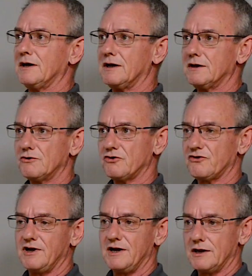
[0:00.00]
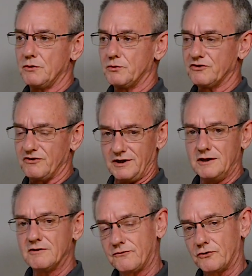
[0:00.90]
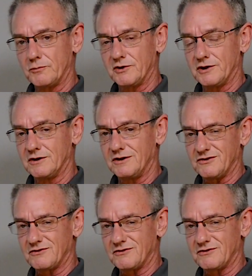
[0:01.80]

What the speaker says: understanding what's in the formula is